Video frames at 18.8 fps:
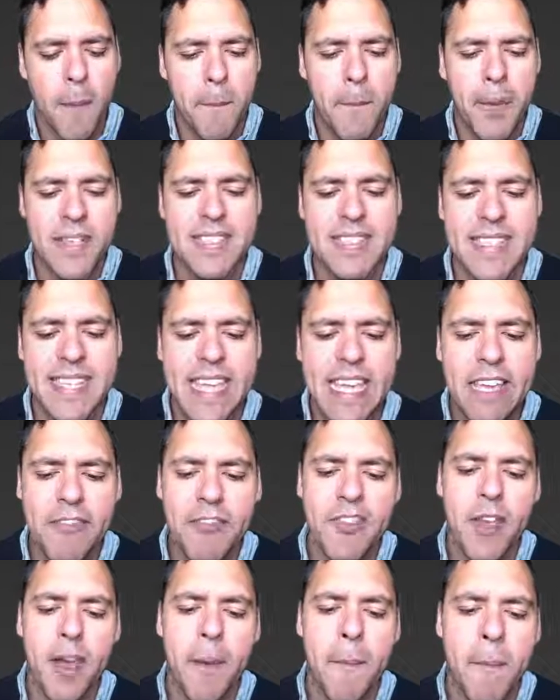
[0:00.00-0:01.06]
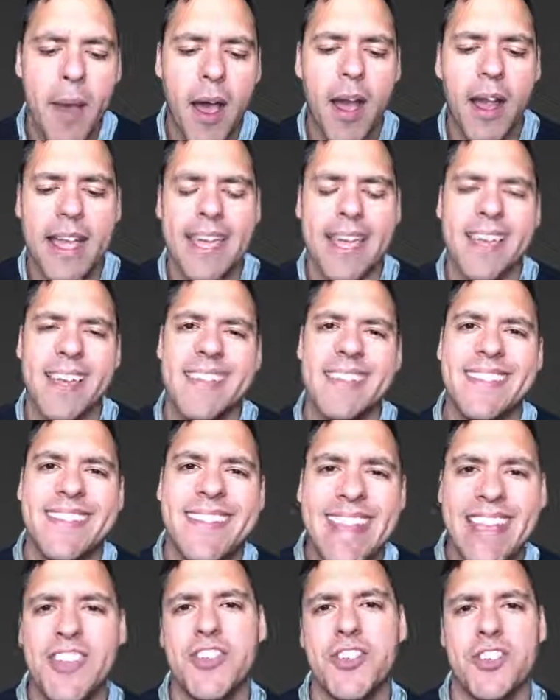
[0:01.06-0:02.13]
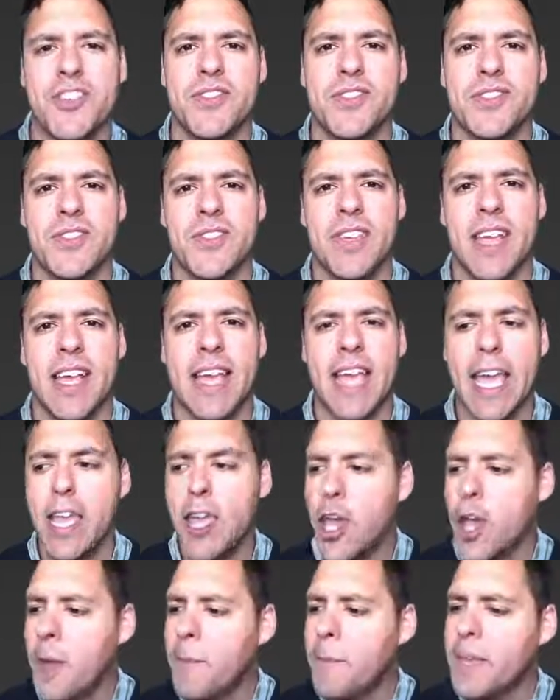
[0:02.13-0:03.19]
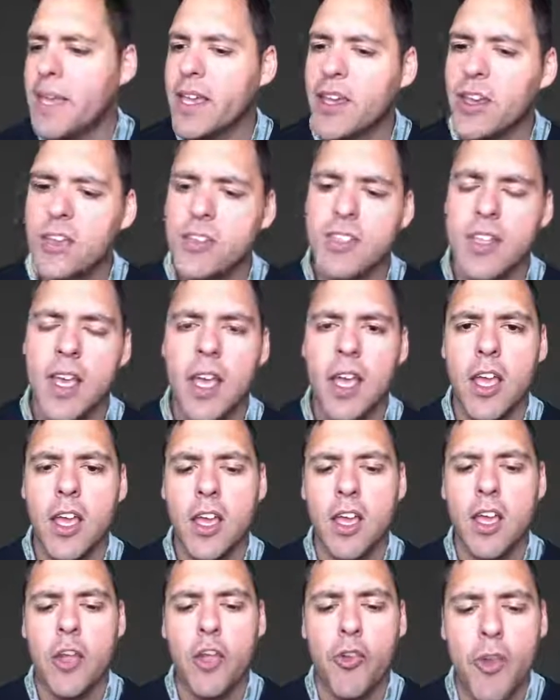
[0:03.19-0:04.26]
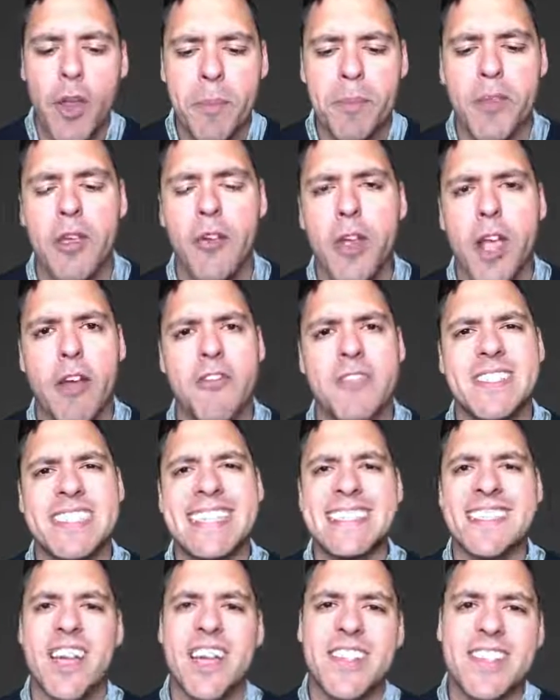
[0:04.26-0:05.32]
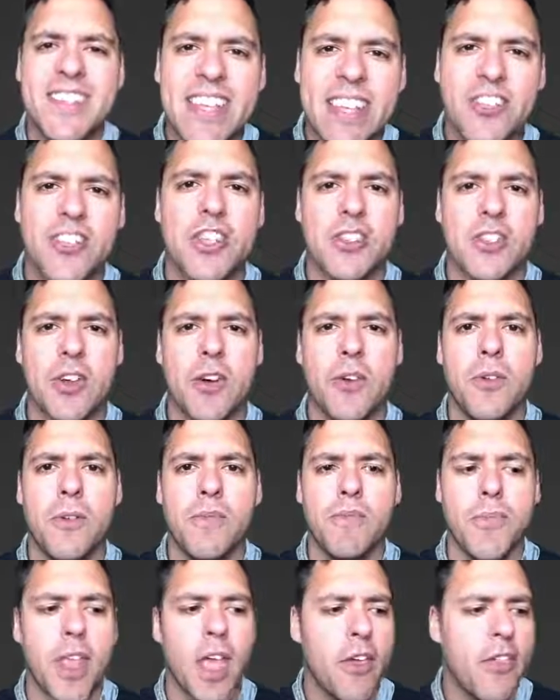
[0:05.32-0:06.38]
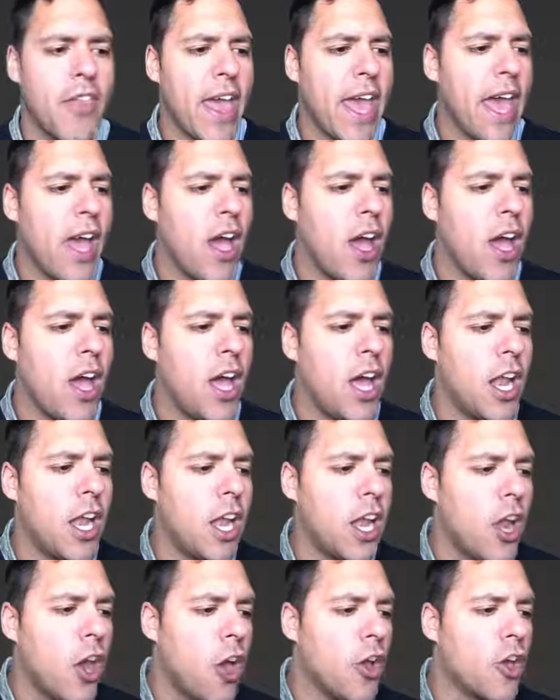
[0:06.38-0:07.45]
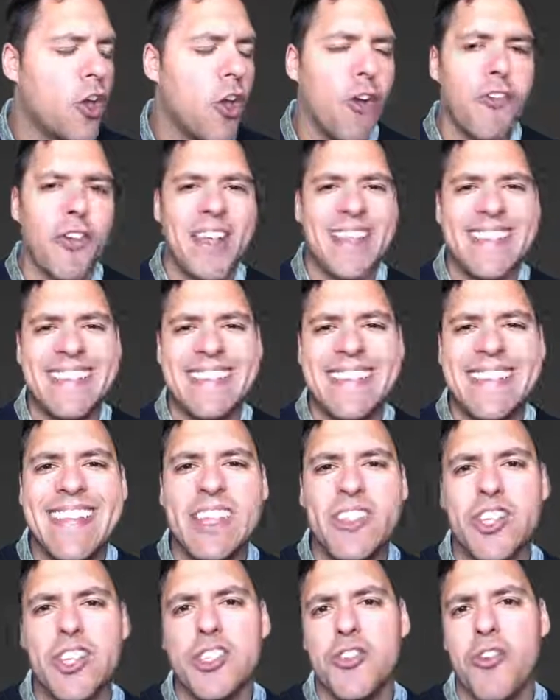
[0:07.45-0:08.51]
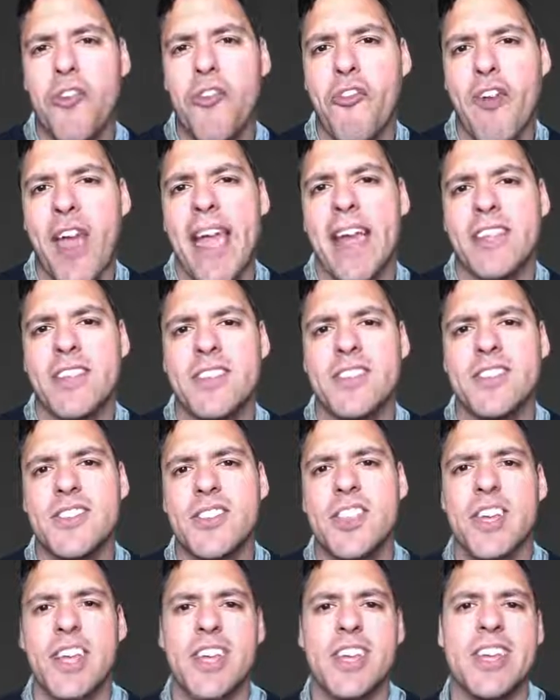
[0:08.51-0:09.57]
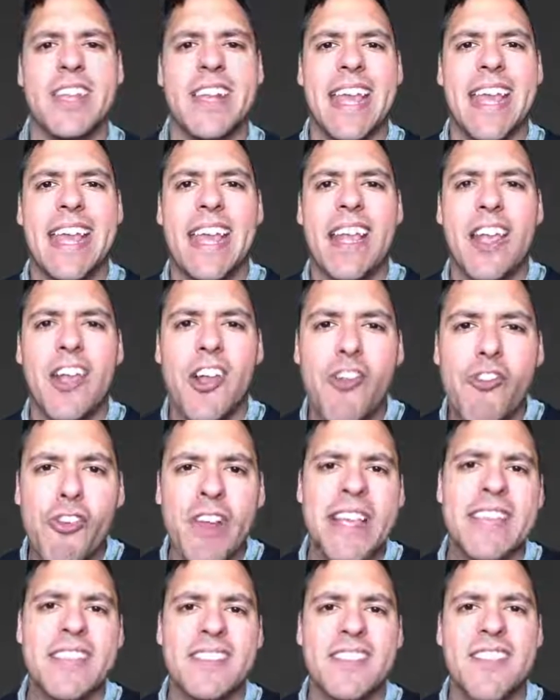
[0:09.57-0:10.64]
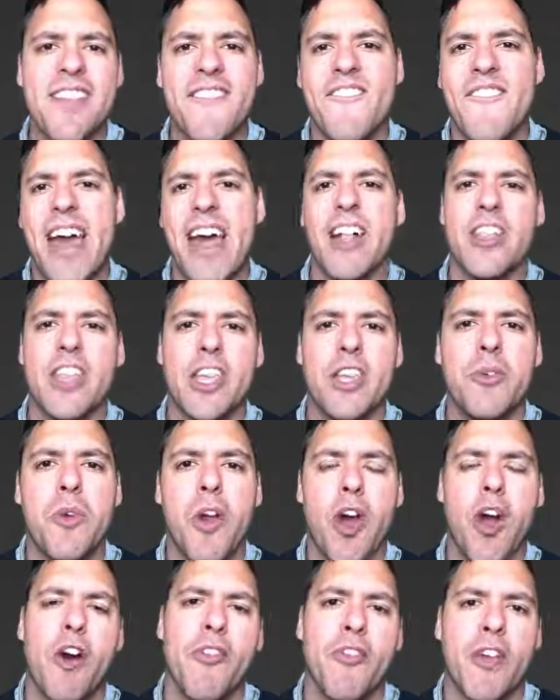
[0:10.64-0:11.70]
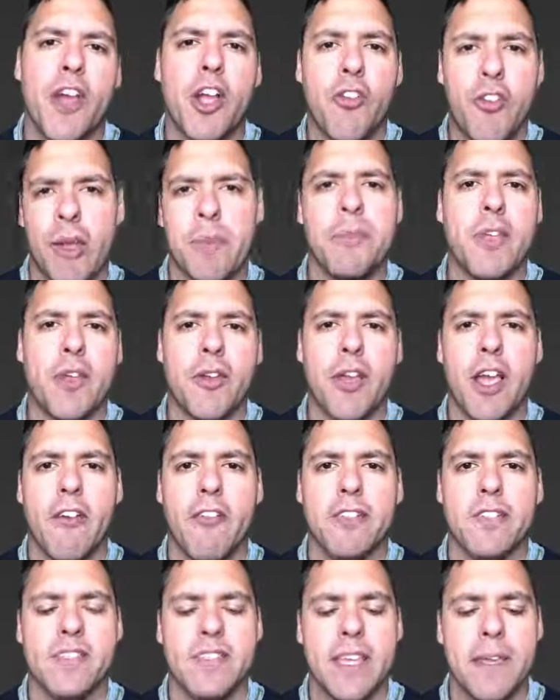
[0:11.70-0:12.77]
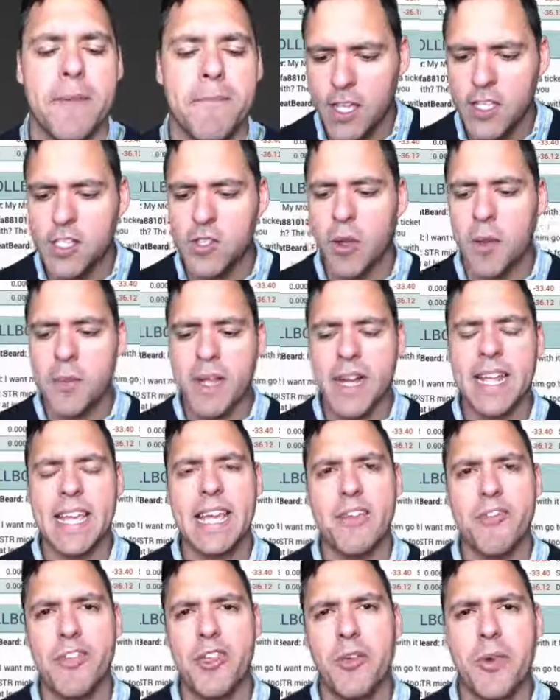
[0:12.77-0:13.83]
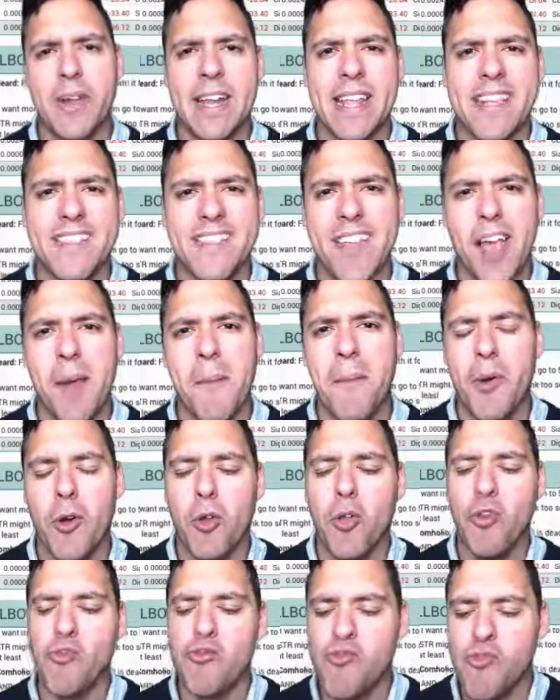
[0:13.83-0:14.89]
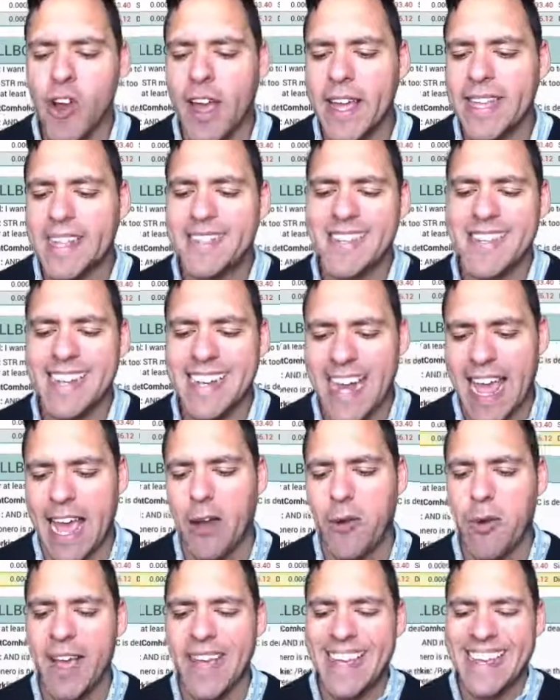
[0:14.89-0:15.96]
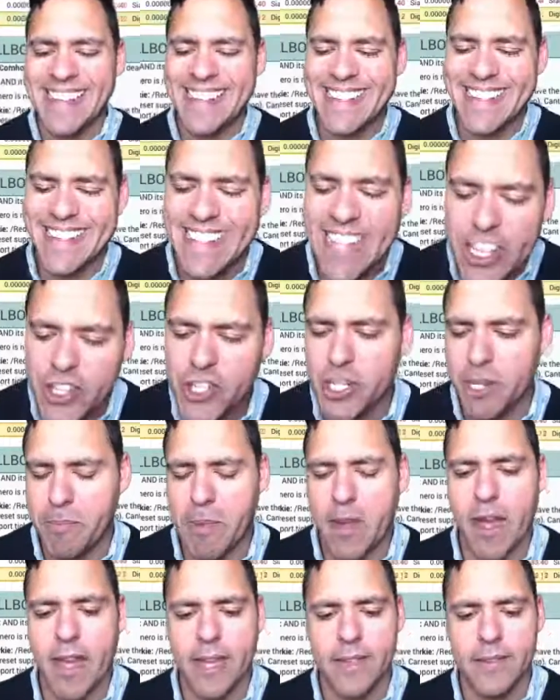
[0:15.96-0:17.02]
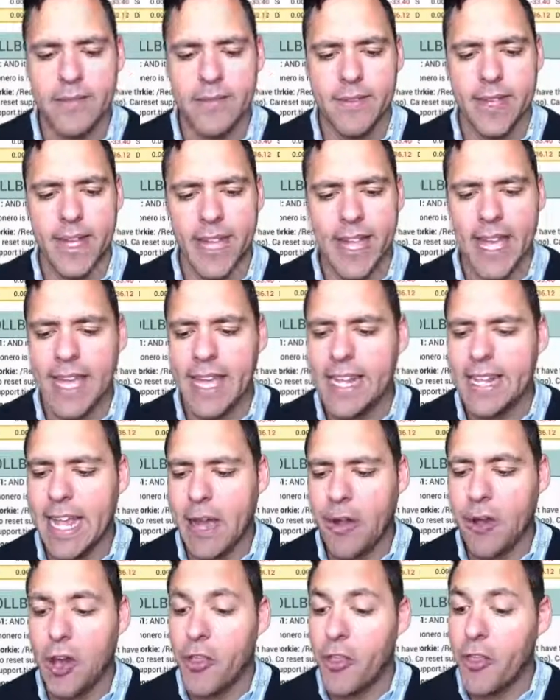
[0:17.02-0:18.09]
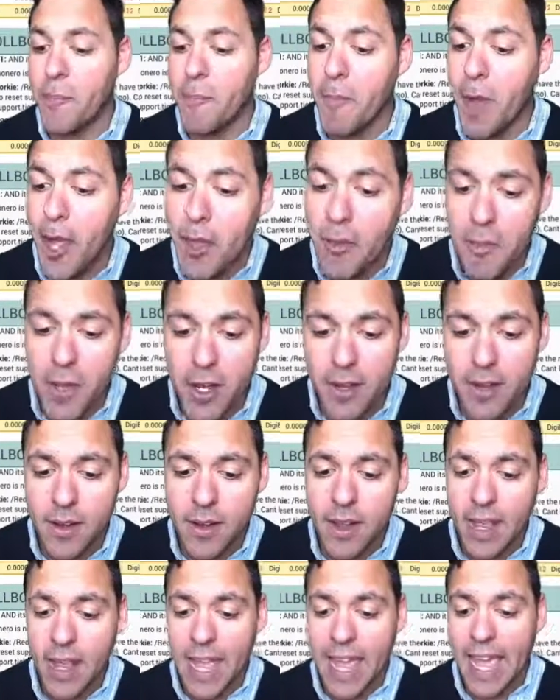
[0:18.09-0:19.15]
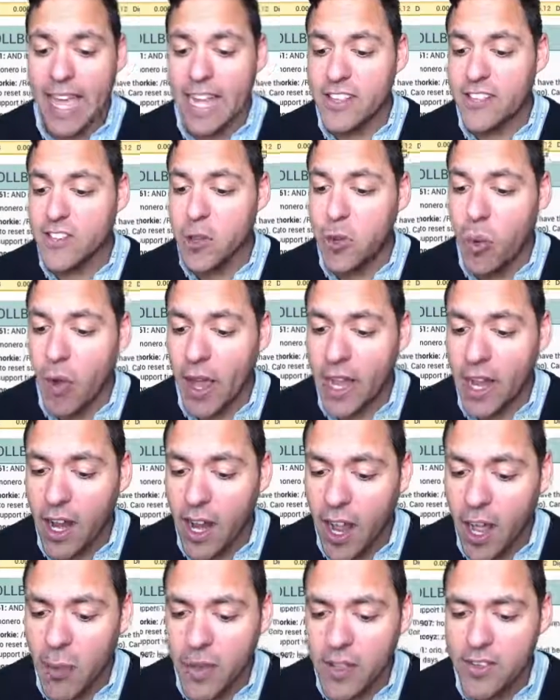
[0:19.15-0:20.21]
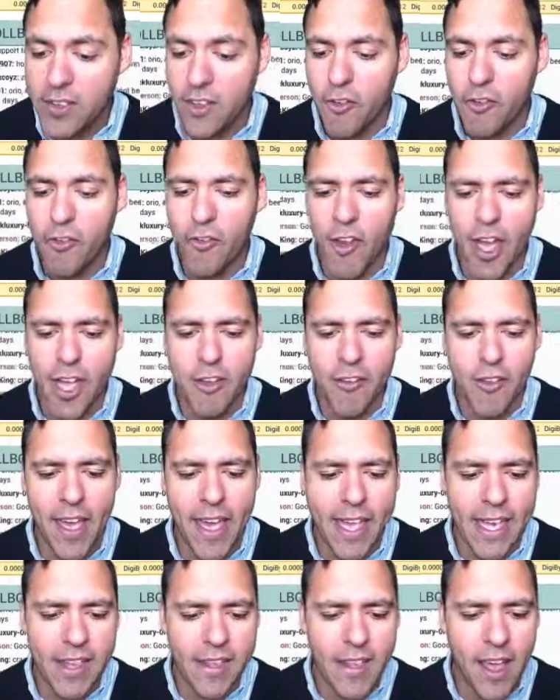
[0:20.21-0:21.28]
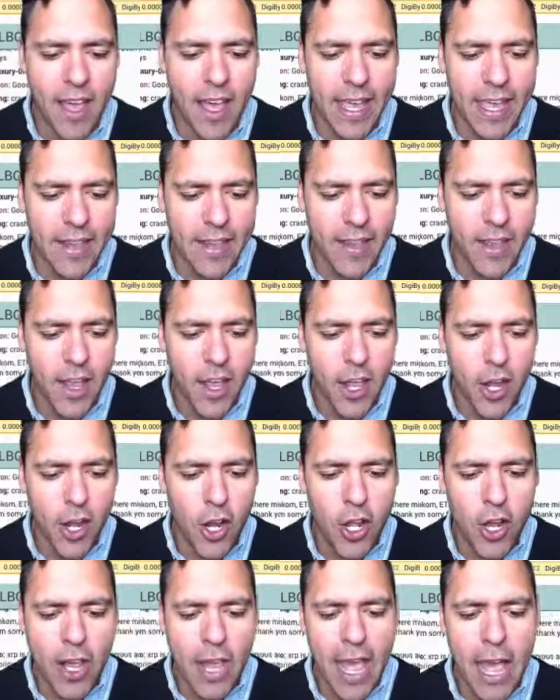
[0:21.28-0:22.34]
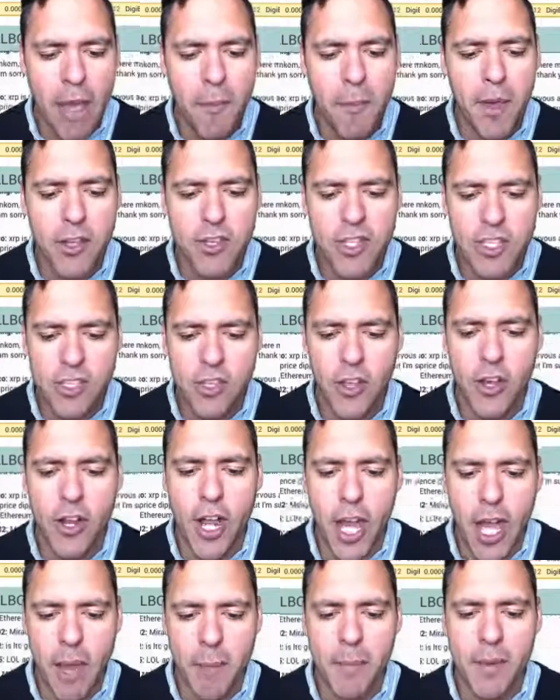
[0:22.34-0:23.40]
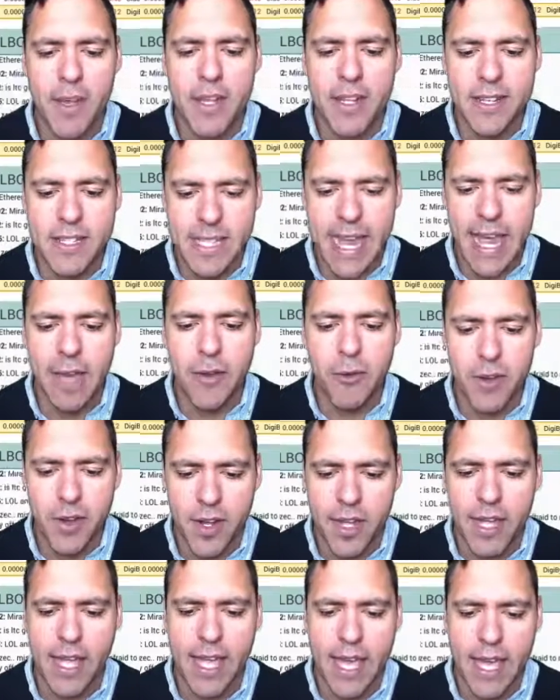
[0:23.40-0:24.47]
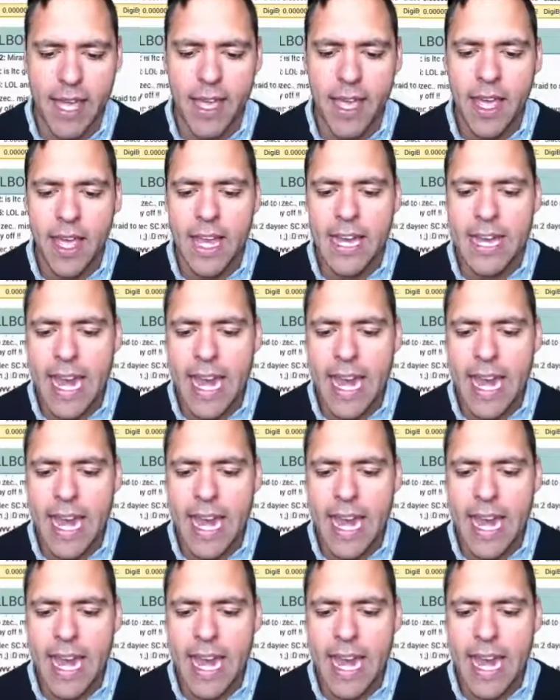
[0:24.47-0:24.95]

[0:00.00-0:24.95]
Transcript: Perceived market conditions, okay? Because cryptocurrencies are digital, there are a lot of digital factors that can increase the value of a cryptocurrency. So I'm going to give you an example right now. Digibyte. Okay, now at the moment, it's quite low. It's at 589. Look how much it's gone up and down, okay?